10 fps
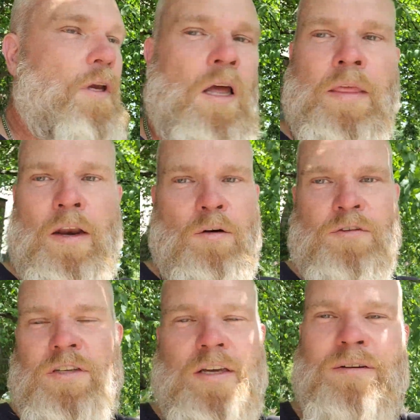then
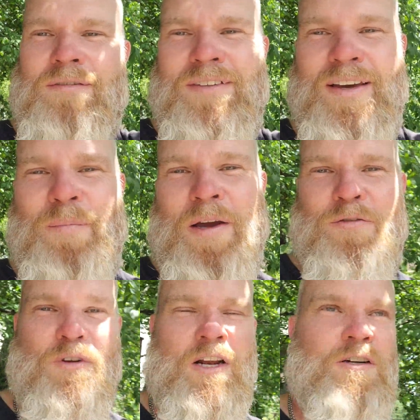obviously, back
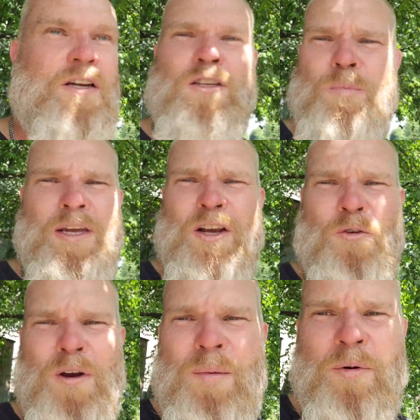through London. It's been
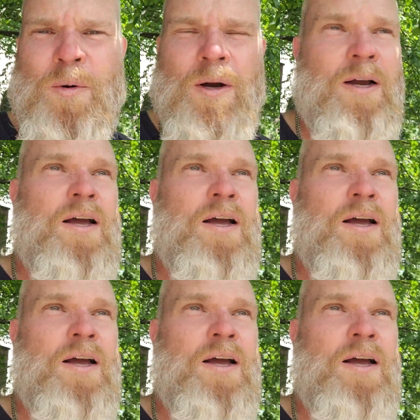incredible.